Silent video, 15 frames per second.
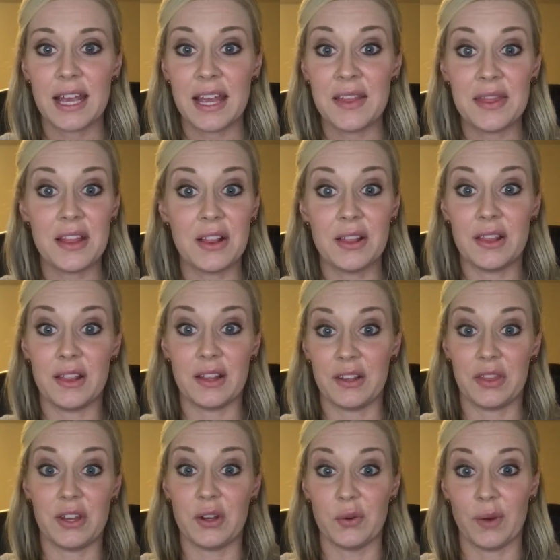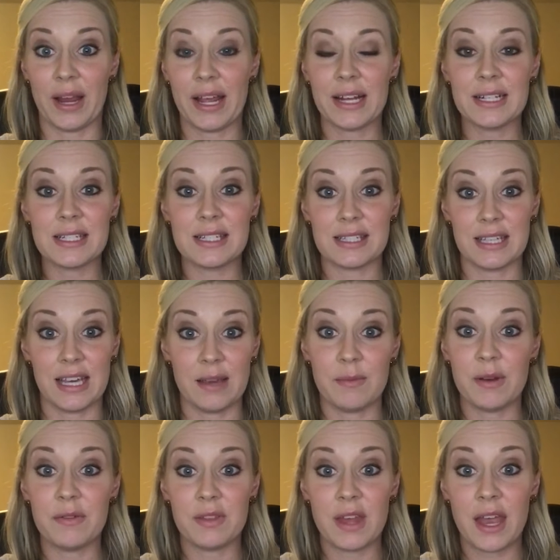in the grand
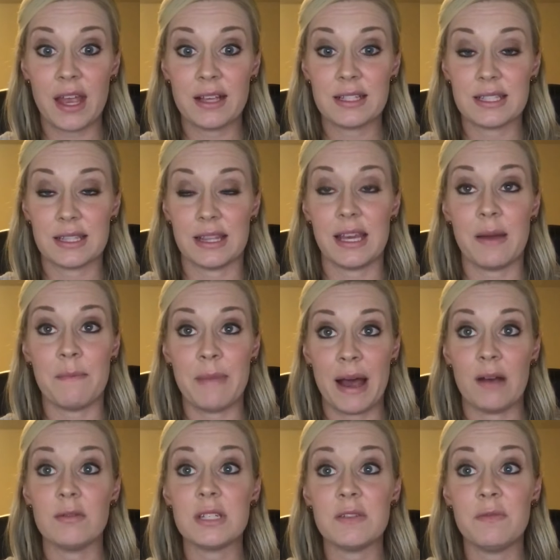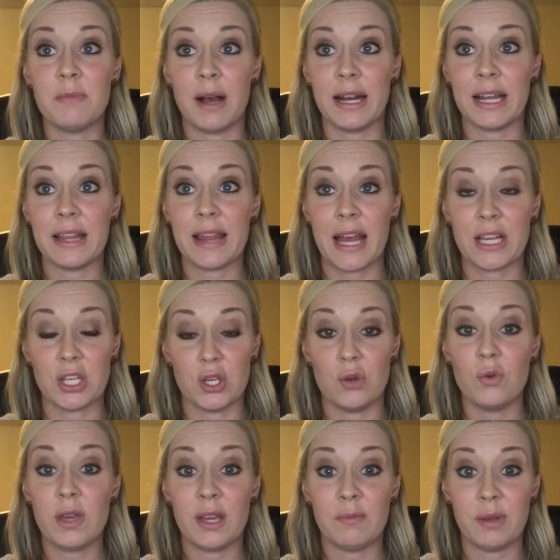scheme of things, the amount of money that
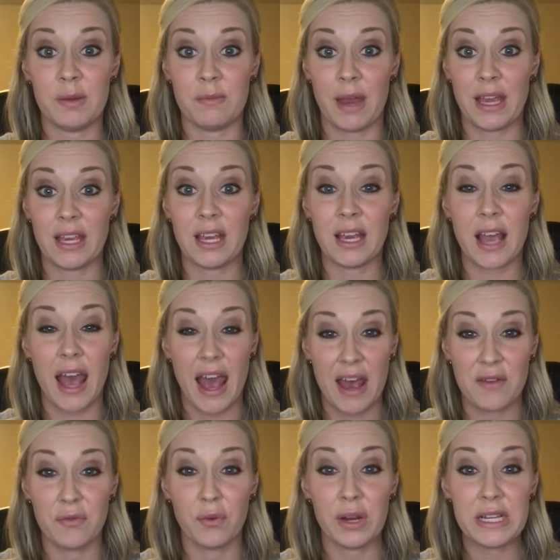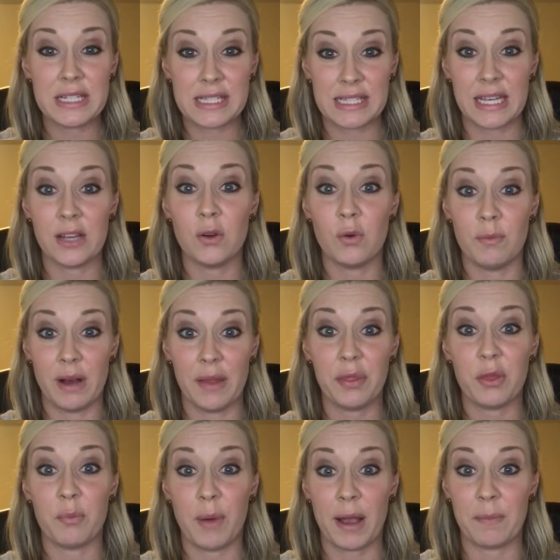you can be making every single
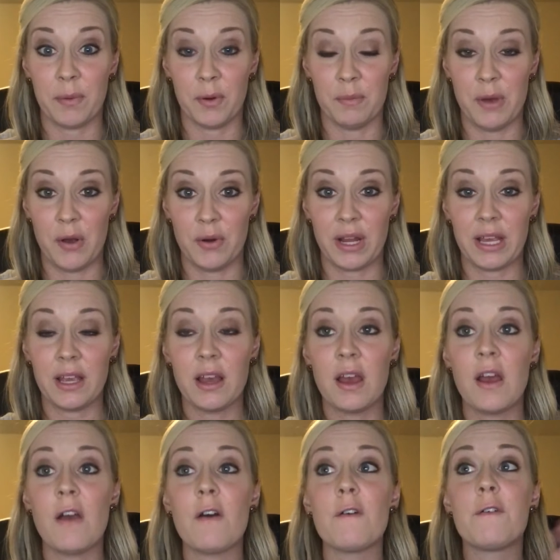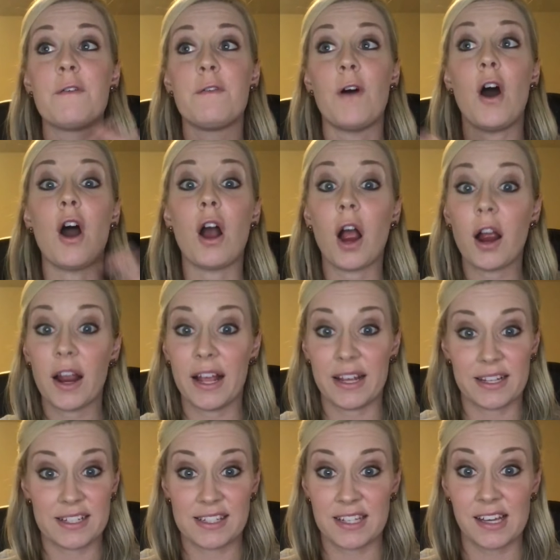month by promoting far
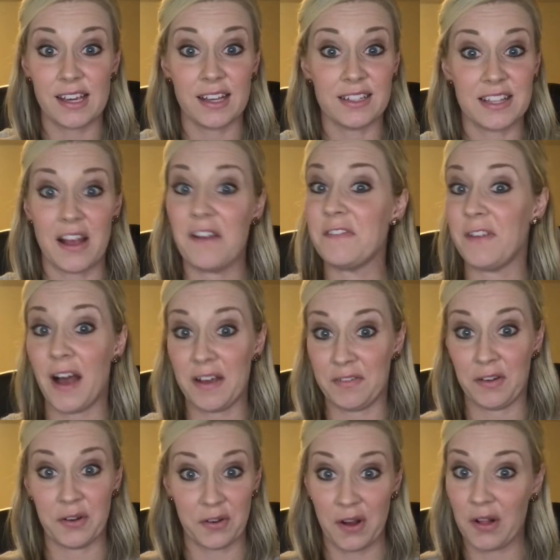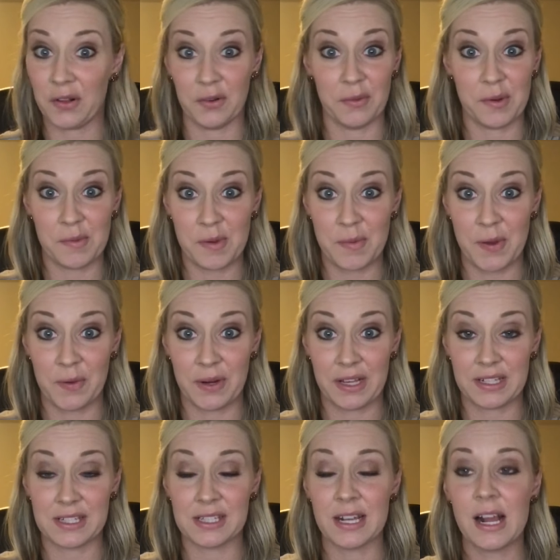exceeds a $500 Ruby
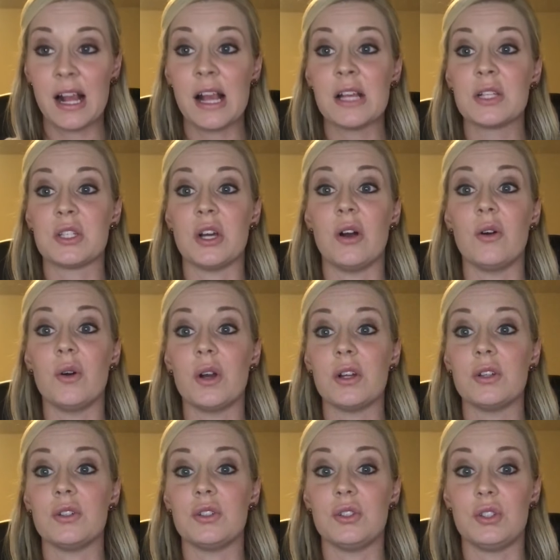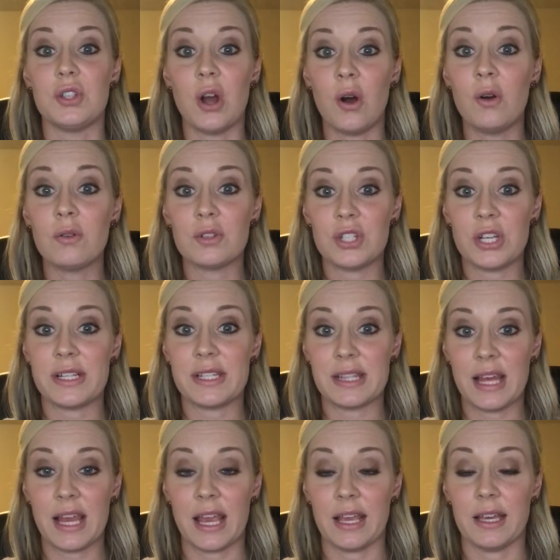bonus. So don't
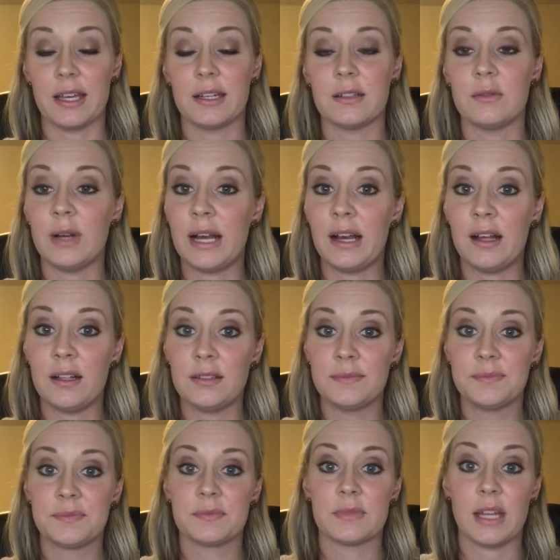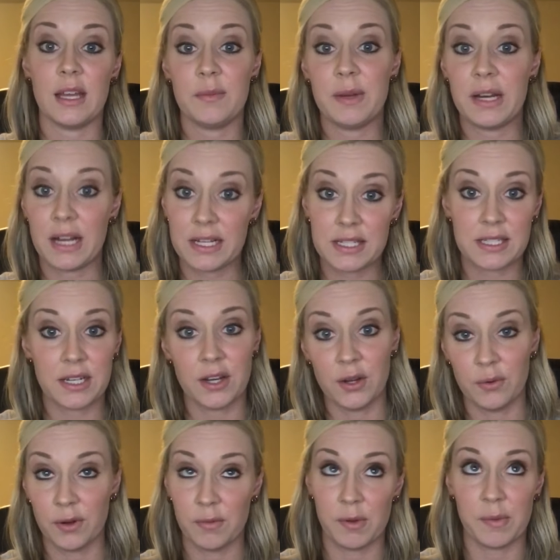just think, well, it'd be nice to
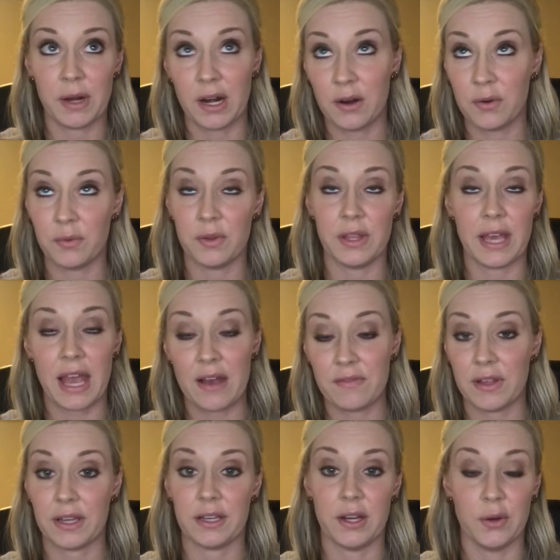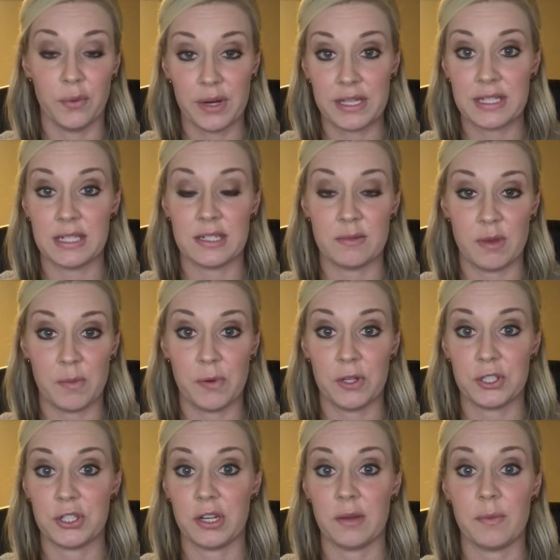go Ruby, but I don't really have like a reason to be
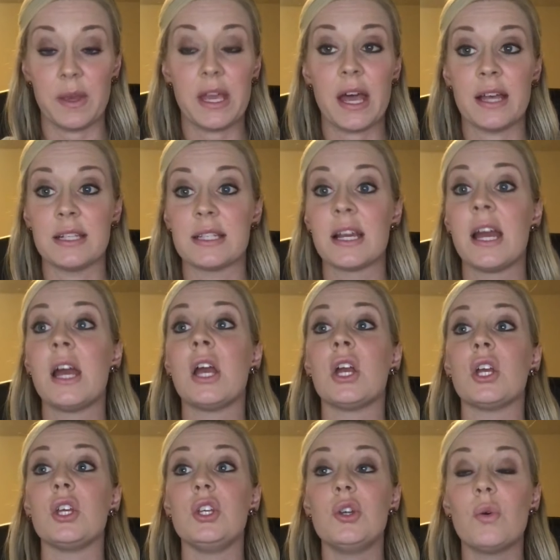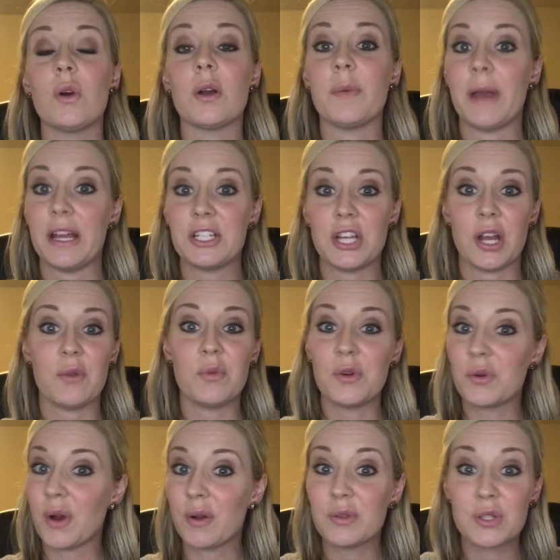pushing, because your paycheck
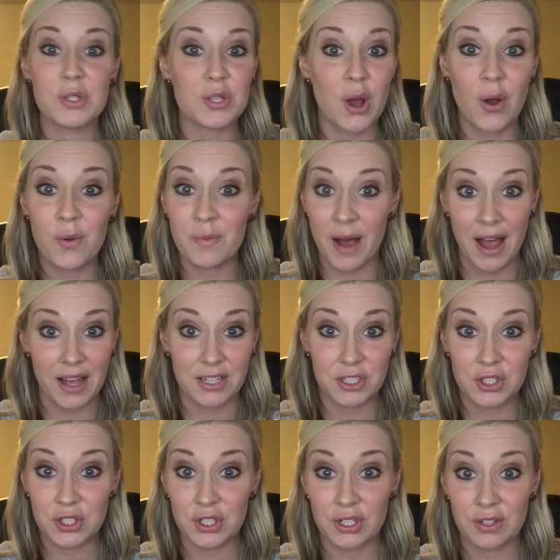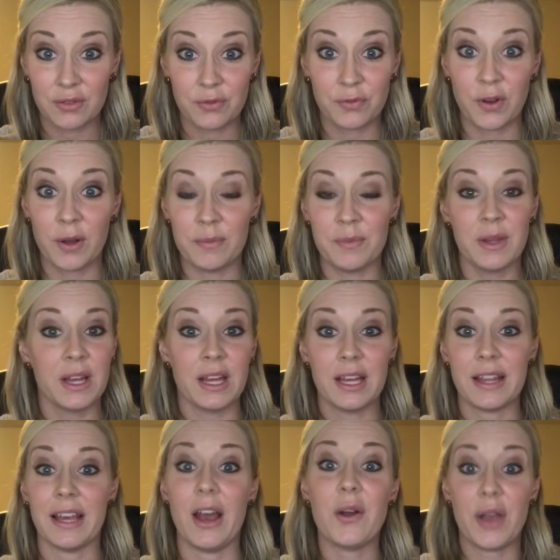will grow so much from
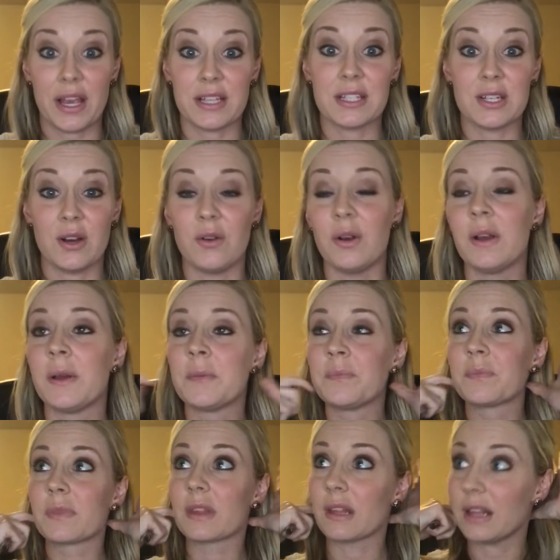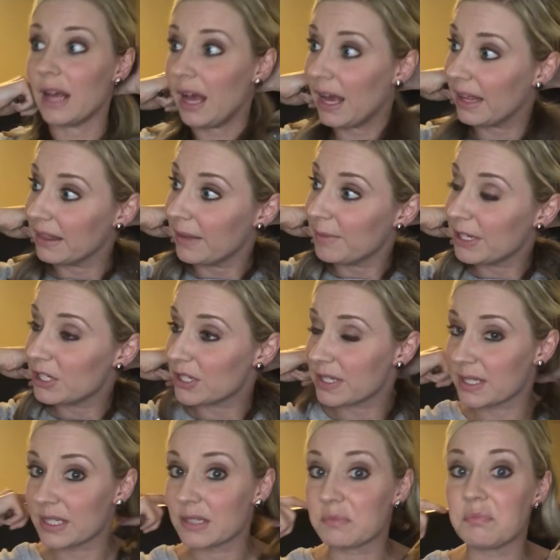like, okay, so let me
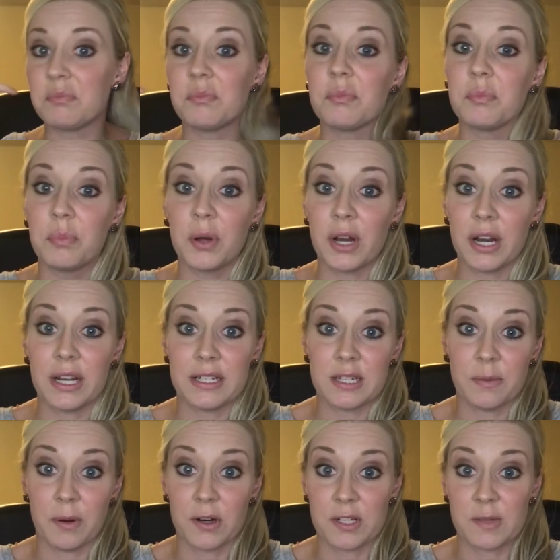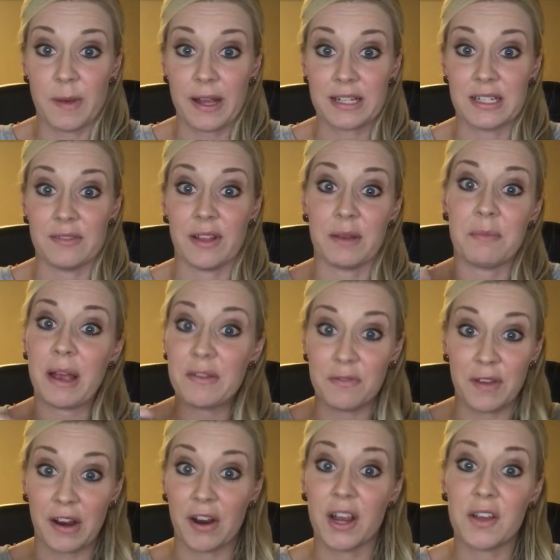just put it into perspective. Like my
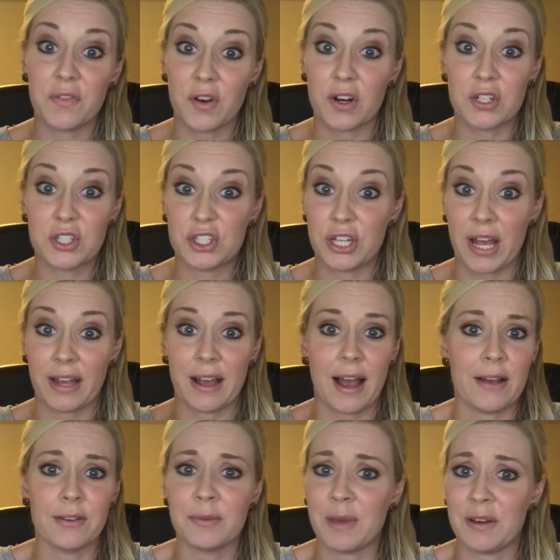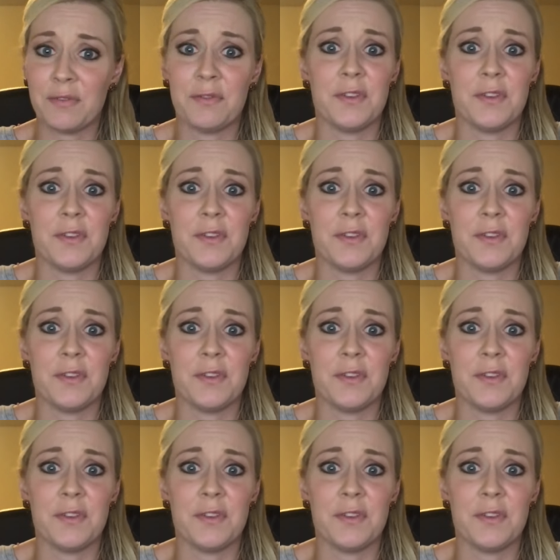very first check, I only made